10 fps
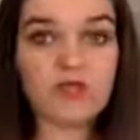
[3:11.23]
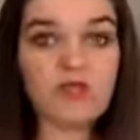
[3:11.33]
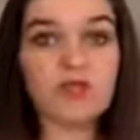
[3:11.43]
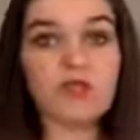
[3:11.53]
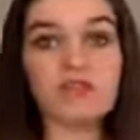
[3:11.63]

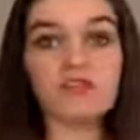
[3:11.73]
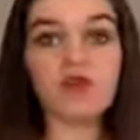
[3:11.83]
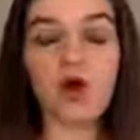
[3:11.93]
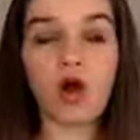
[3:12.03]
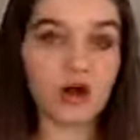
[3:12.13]
But if you
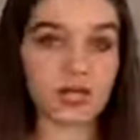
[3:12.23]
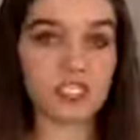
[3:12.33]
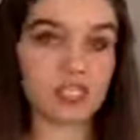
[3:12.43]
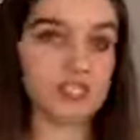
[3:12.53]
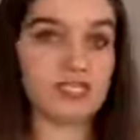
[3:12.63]
are
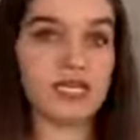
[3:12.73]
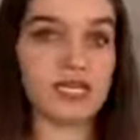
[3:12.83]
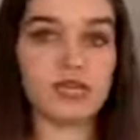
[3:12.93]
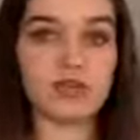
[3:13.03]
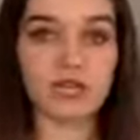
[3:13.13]
interested
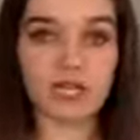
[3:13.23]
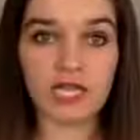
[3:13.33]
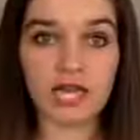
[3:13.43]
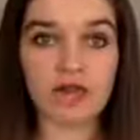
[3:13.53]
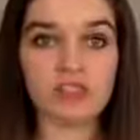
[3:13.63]
in learning
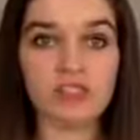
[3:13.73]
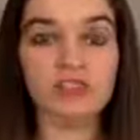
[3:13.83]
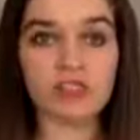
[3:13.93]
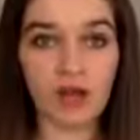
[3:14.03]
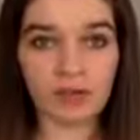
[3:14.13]
how to
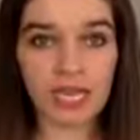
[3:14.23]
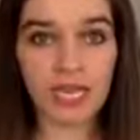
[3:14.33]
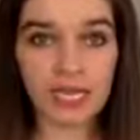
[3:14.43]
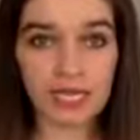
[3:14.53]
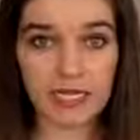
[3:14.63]
stop
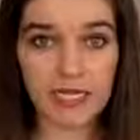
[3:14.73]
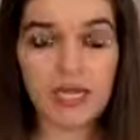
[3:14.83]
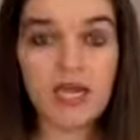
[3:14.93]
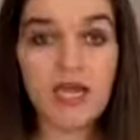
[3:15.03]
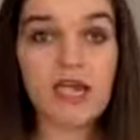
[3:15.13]
dieting
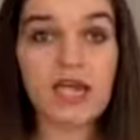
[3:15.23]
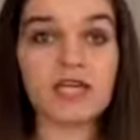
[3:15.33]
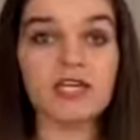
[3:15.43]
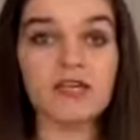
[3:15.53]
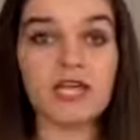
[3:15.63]

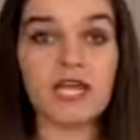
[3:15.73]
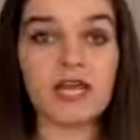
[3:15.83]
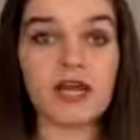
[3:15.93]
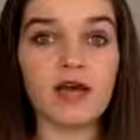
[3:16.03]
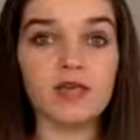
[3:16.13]
and create
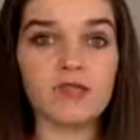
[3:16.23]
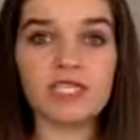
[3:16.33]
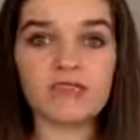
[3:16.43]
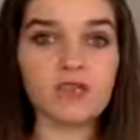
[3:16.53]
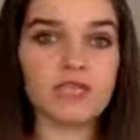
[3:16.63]
a
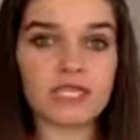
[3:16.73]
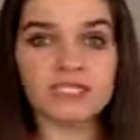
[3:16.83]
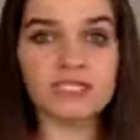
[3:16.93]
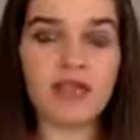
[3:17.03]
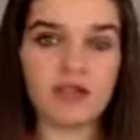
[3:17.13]
peaceful,
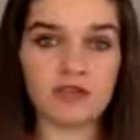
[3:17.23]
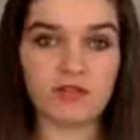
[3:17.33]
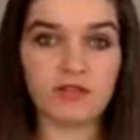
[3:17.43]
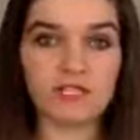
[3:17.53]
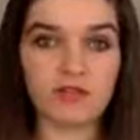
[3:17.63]
easy,
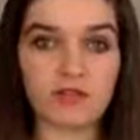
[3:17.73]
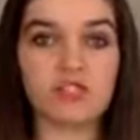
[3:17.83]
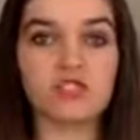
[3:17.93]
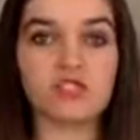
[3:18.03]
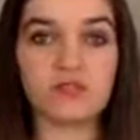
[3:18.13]
effortless
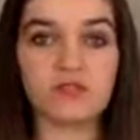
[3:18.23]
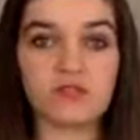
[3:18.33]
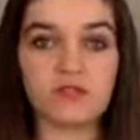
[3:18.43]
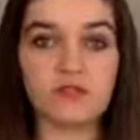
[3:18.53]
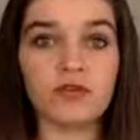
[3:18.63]
relationship with
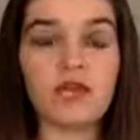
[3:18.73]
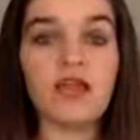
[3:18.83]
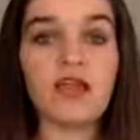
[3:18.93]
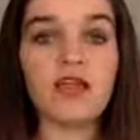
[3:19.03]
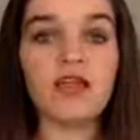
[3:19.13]
food,
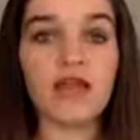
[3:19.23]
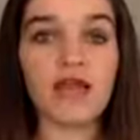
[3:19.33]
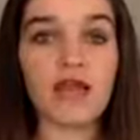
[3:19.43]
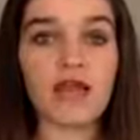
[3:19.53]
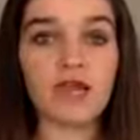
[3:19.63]
then
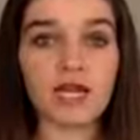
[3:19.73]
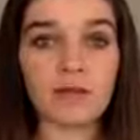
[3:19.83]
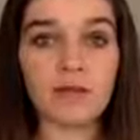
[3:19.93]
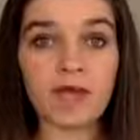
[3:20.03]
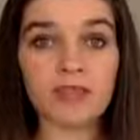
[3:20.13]
I
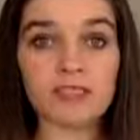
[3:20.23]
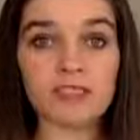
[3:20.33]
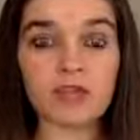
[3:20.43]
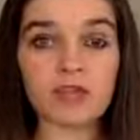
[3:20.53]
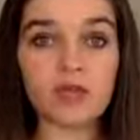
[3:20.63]

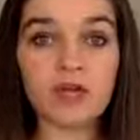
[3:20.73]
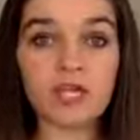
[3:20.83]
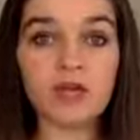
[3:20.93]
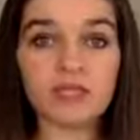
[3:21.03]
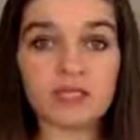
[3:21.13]
recommend working
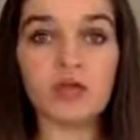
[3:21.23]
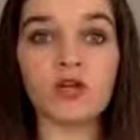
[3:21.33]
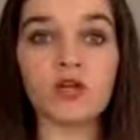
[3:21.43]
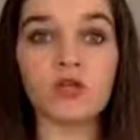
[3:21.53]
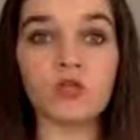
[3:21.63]
with someone
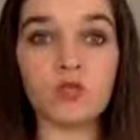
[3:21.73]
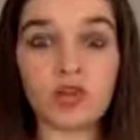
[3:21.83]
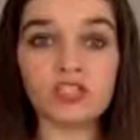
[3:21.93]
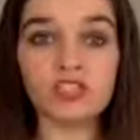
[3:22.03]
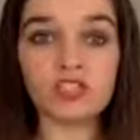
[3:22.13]
who
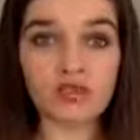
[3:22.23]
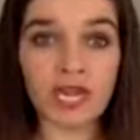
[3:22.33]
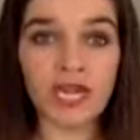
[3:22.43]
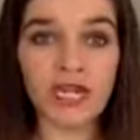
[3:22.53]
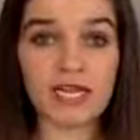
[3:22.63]
was
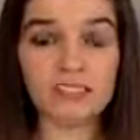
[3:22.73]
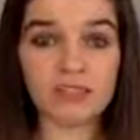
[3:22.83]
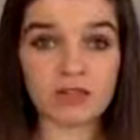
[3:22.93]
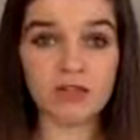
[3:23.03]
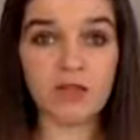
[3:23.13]
trained and
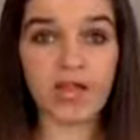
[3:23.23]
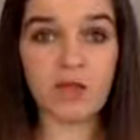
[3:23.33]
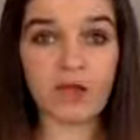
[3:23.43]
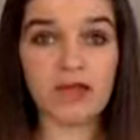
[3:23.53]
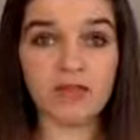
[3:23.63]
certified
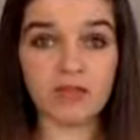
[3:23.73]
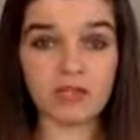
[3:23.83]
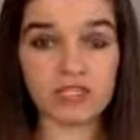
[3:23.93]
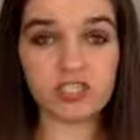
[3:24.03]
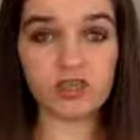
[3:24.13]
by the
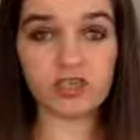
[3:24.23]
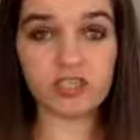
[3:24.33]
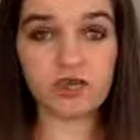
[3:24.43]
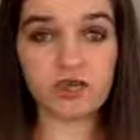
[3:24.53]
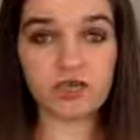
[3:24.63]
original
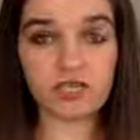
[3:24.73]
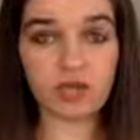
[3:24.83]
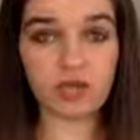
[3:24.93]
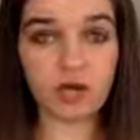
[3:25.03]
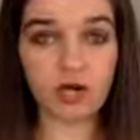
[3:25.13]
intuitive eating
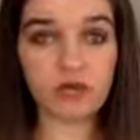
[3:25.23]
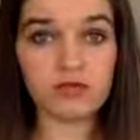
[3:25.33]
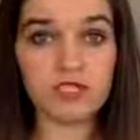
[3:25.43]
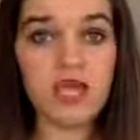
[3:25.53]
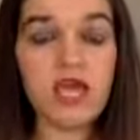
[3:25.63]
pros.
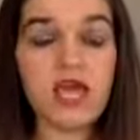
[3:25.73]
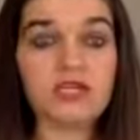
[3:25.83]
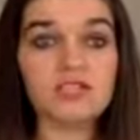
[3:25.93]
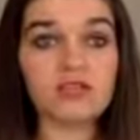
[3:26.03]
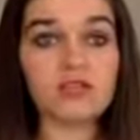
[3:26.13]

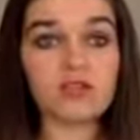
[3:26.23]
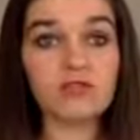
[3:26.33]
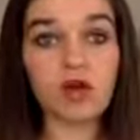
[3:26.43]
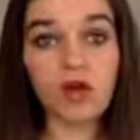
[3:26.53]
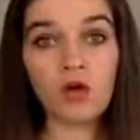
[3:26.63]
And so you'll
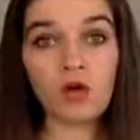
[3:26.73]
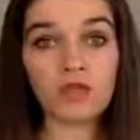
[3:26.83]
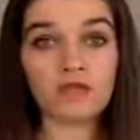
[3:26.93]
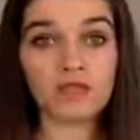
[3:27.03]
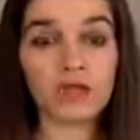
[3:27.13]
know
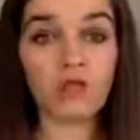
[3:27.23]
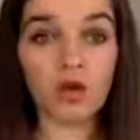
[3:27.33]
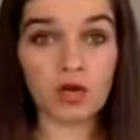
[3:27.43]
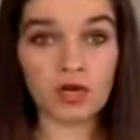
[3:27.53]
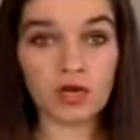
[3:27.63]
if they
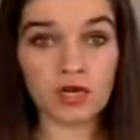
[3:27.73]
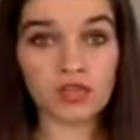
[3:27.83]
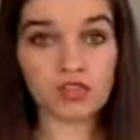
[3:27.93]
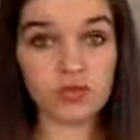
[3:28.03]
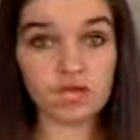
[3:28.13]
were
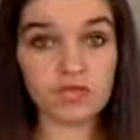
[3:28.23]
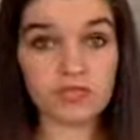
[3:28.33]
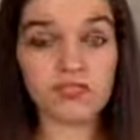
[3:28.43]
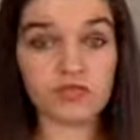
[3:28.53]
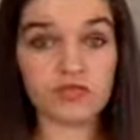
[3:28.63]
trained
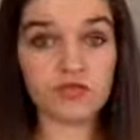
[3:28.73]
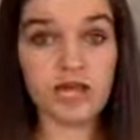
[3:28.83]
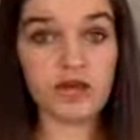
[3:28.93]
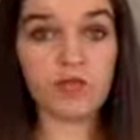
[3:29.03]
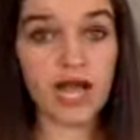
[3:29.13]
and
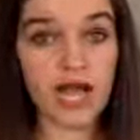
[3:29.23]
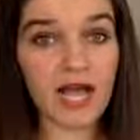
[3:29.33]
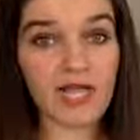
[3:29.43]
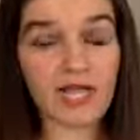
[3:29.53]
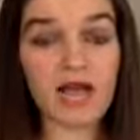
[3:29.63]
certified
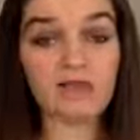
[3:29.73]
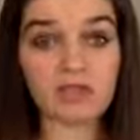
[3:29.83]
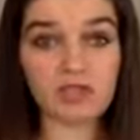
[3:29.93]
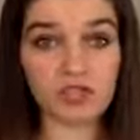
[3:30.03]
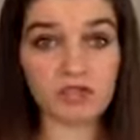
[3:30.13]
by
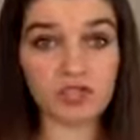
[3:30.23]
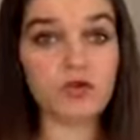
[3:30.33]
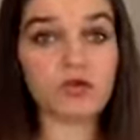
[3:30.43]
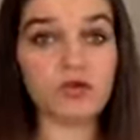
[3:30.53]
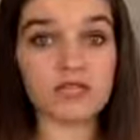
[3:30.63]
Evelyn Tribole
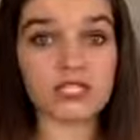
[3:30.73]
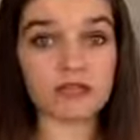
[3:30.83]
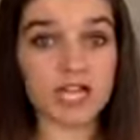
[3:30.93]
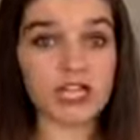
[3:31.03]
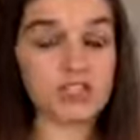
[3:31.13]
or Elise
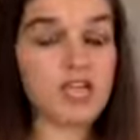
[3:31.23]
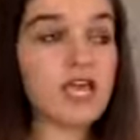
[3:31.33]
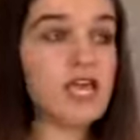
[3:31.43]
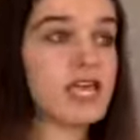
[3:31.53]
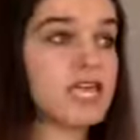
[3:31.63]
Resch
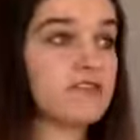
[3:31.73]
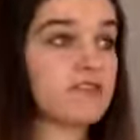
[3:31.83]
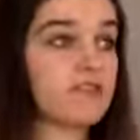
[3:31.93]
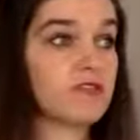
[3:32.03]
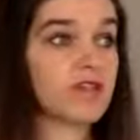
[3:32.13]
if
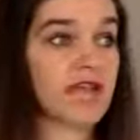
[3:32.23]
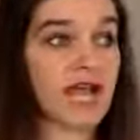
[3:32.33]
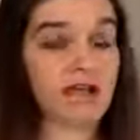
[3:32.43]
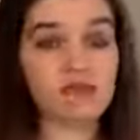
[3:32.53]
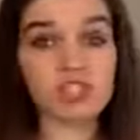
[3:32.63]
they
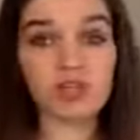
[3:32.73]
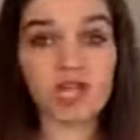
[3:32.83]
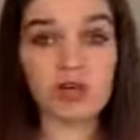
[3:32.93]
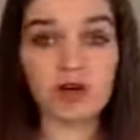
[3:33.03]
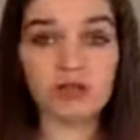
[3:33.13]
have the
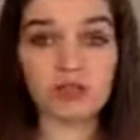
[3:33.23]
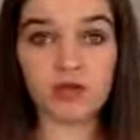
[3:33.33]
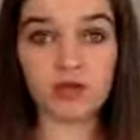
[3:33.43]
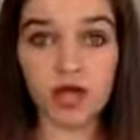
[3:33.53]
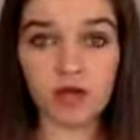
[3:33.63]
trademarked
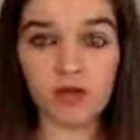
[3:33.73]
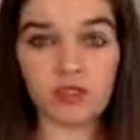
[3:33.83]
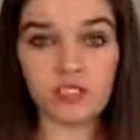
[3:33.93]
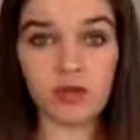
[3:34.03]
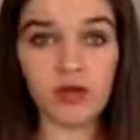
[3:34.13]
logo
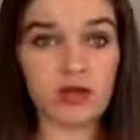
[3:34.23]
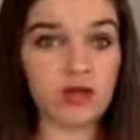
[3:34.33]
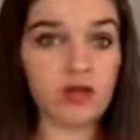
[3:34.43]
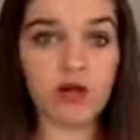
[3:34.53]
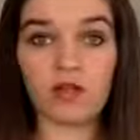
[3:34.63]

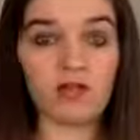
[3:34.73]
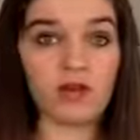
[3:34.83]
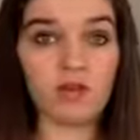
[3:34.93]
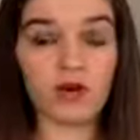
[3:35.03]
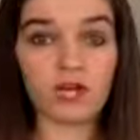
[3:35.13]
somewhere on
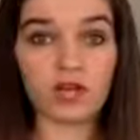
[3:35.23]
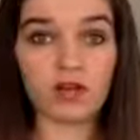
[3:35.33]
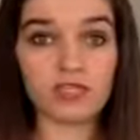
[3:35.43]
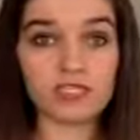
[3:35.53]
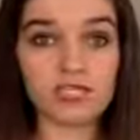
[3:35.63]
their marketing
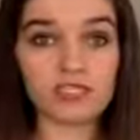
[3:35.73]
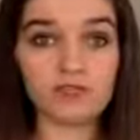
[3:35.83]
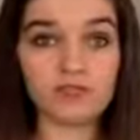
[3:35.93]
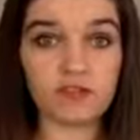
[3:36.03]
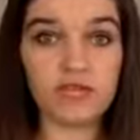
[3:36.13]
content. So
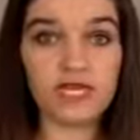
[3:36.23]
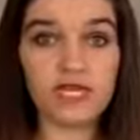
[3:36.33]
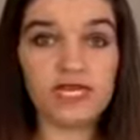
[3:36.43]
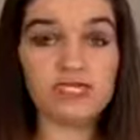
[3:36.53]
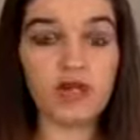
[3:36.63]
for me,
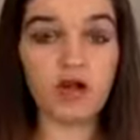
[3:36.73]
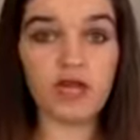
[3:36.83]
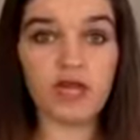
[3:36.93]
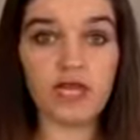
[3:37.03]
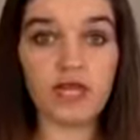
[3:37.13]
it's on
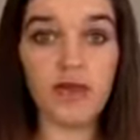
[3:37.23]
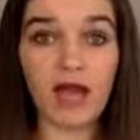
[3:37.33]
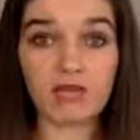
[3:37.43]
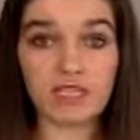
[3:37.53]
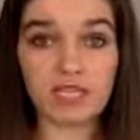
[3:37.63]
the
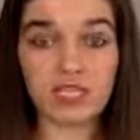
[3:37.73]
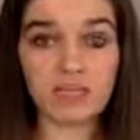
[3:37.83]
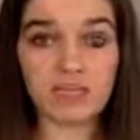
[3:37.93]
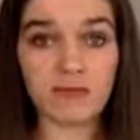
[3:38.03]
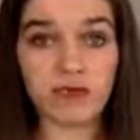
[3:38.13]
About
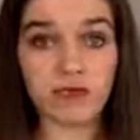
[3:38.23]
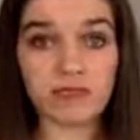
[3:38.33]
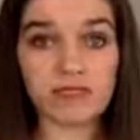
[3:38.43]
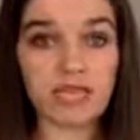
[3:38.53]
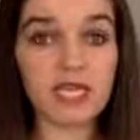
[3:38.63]
section of my
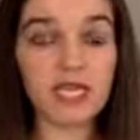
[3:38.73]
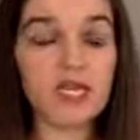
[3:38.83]
website.